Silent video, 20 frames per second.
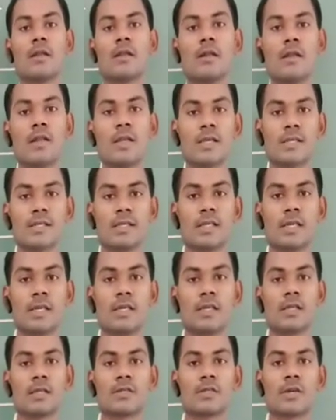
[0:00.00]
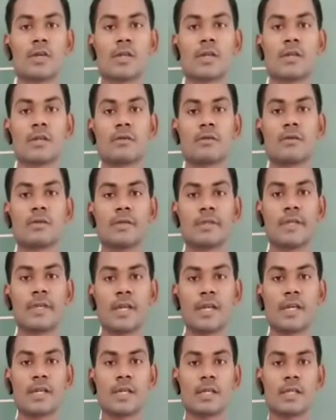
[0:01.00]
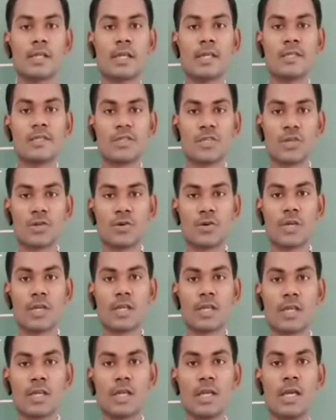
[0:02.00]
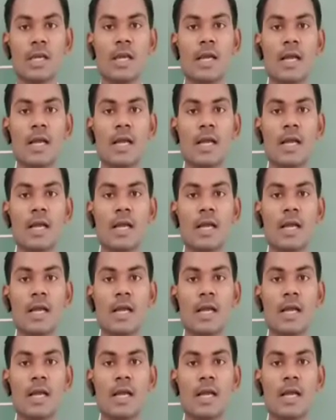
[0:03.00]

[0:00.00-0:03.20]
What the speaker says: less than greater than 0 degree